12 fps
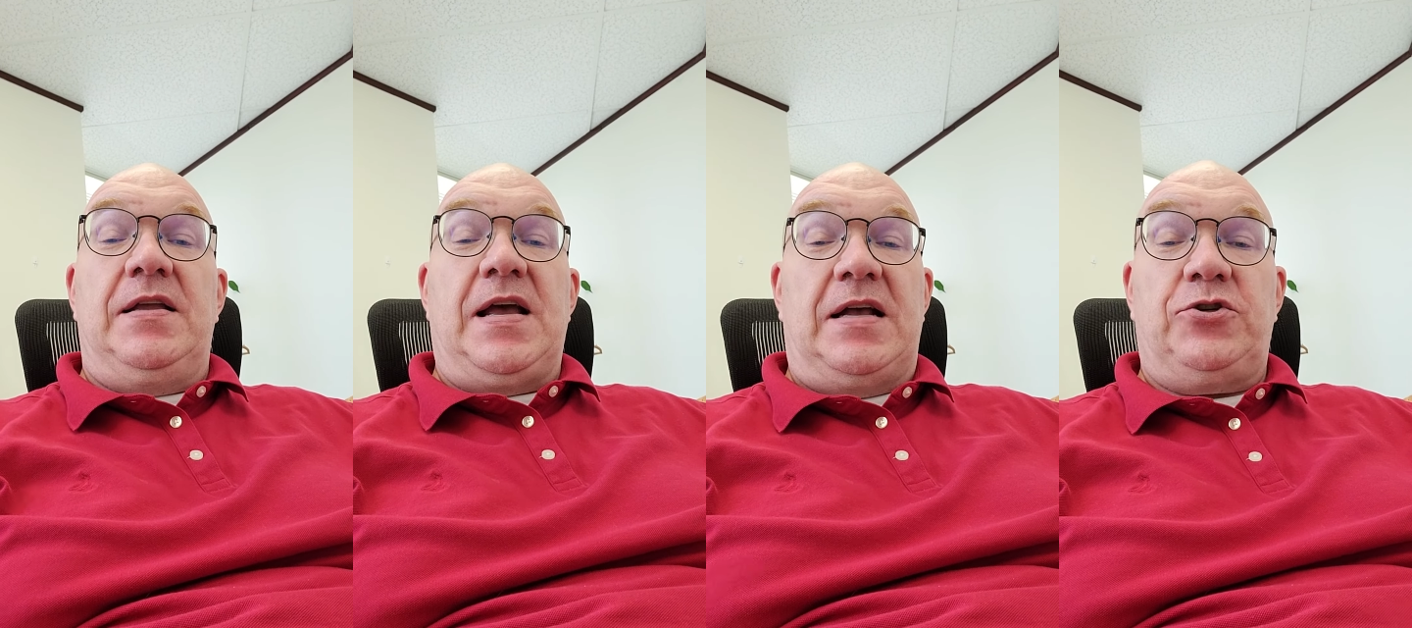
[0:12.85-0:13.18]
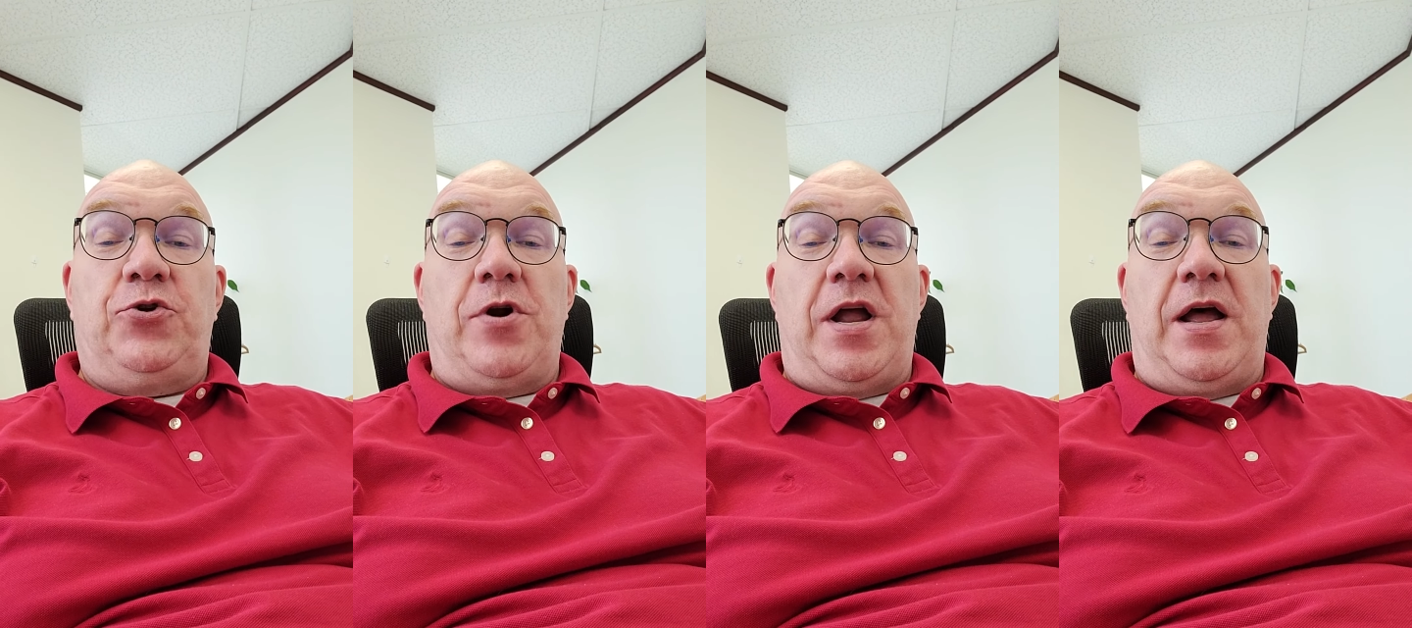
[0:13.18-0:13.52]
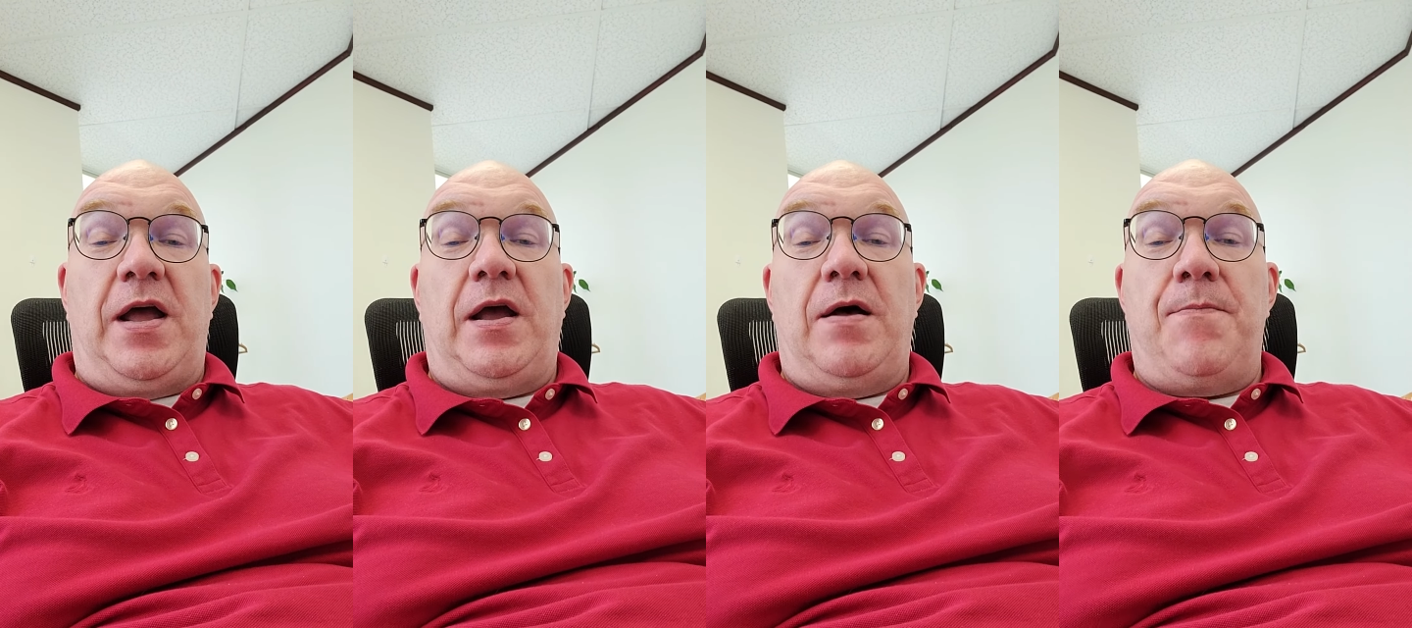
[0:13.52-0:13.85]

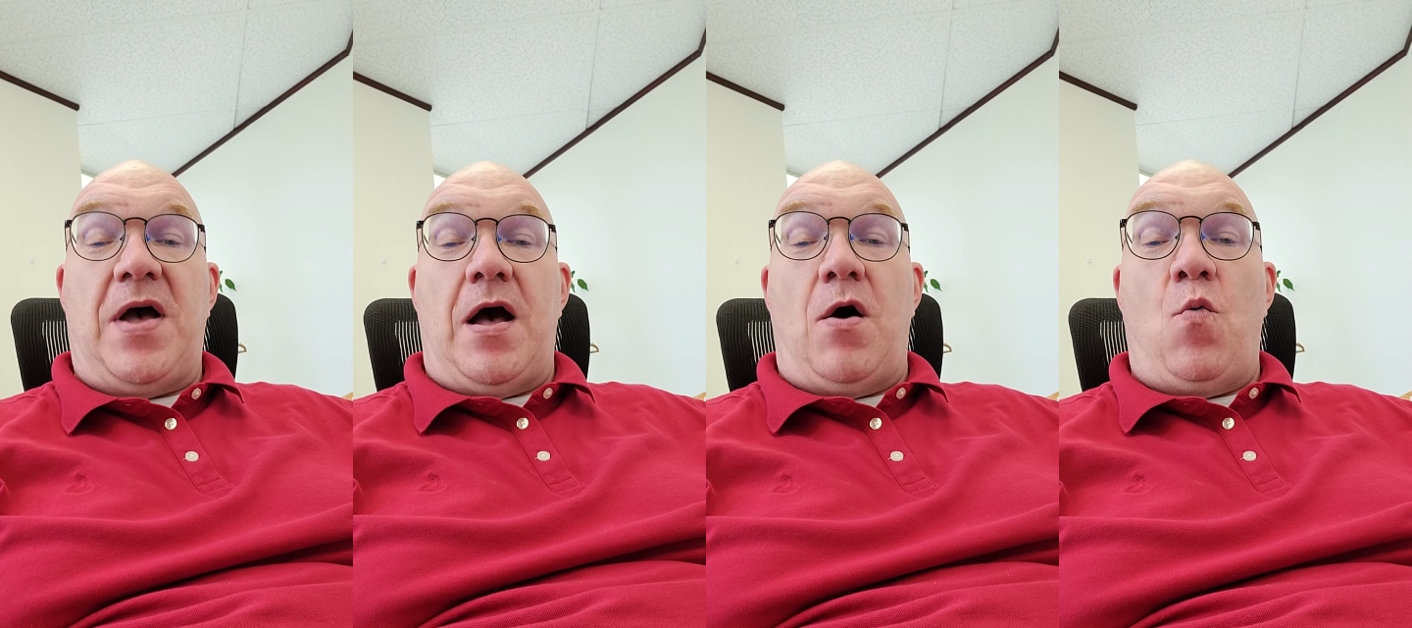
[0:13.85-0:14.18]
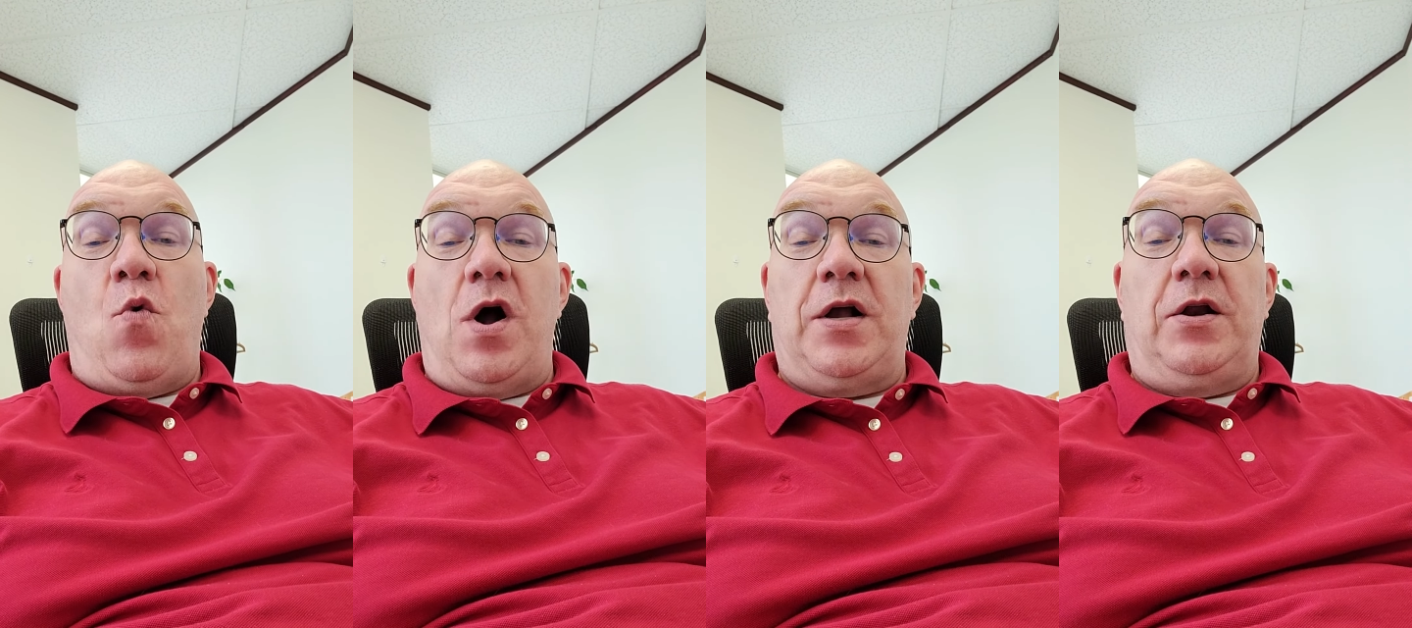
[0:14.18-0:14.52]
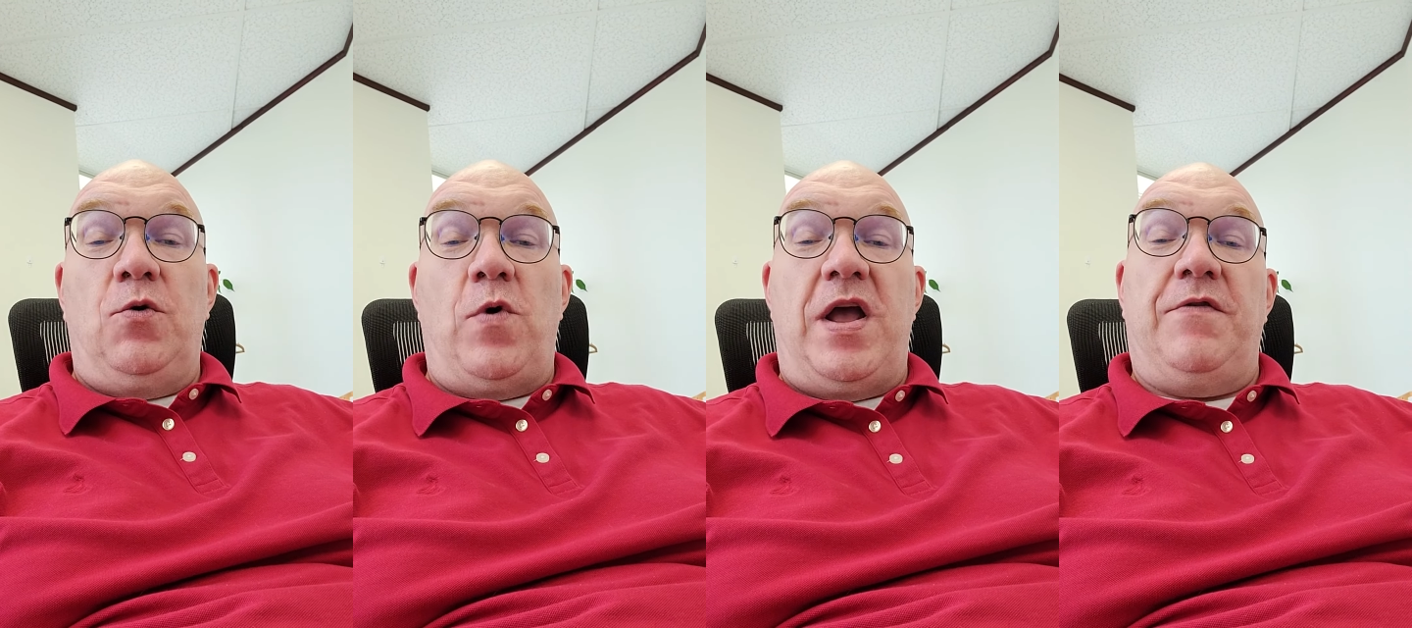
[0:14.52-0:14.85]
yesterday about
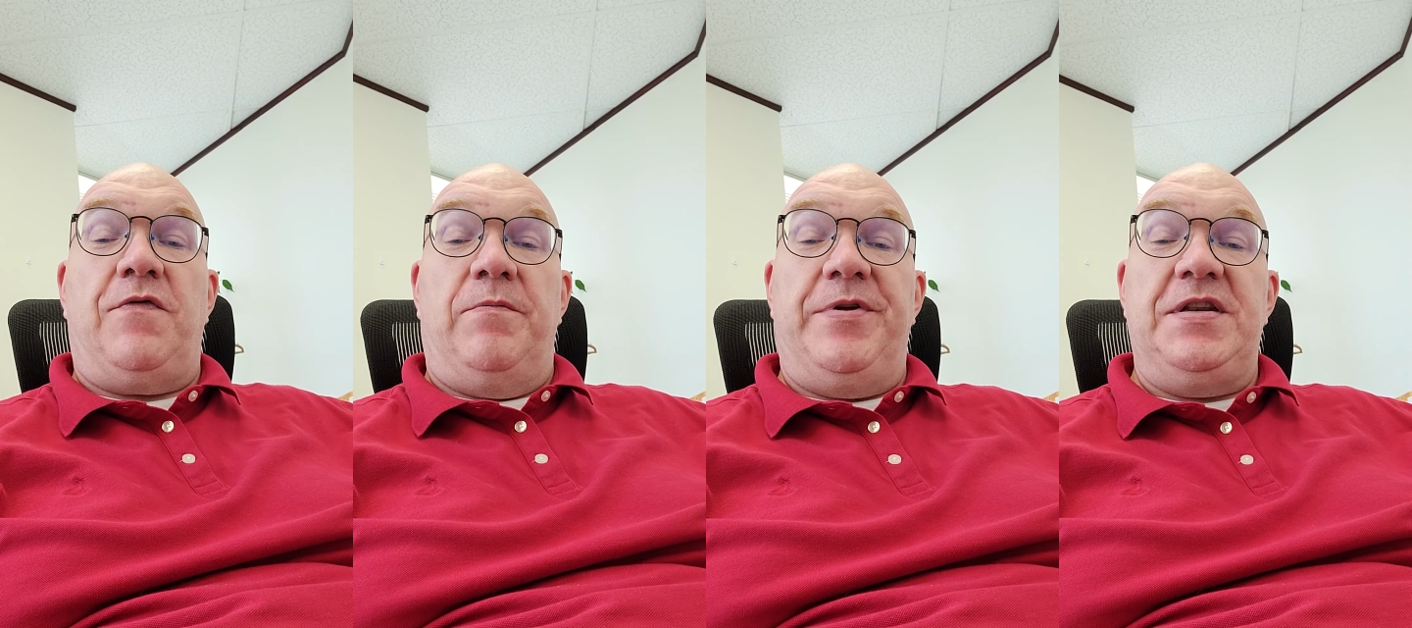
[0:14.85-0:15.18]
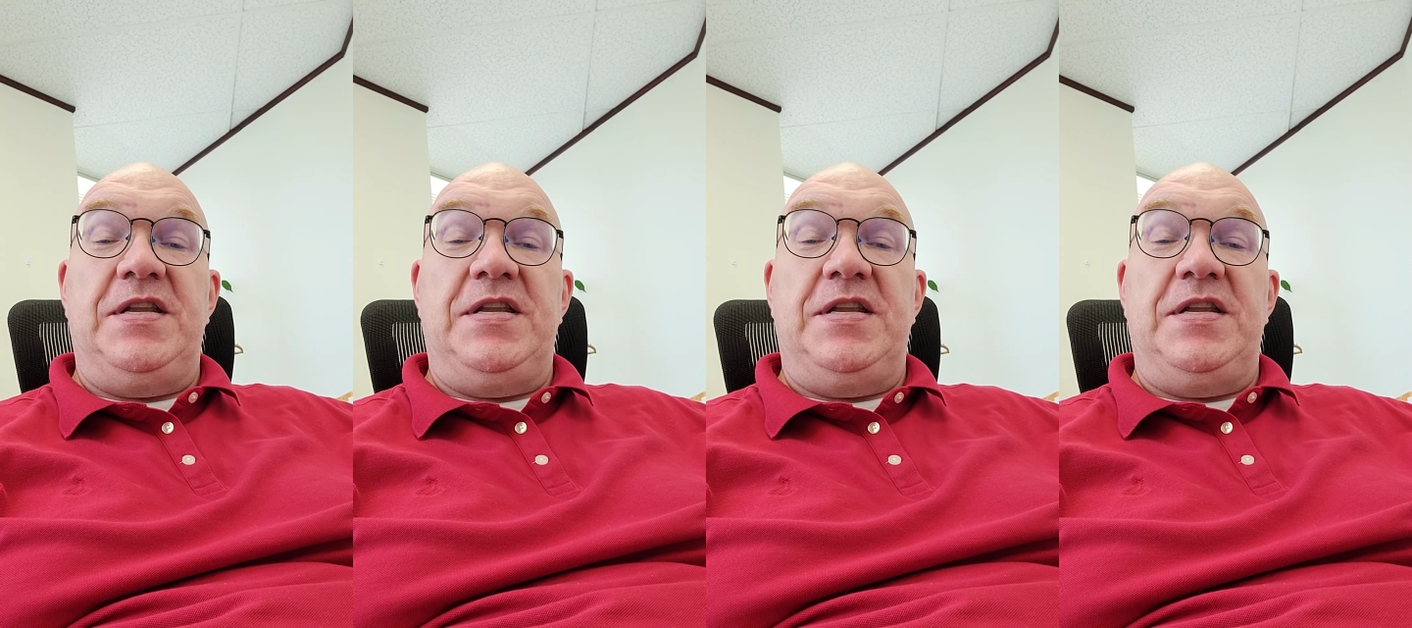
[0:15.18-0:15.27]
walking away from a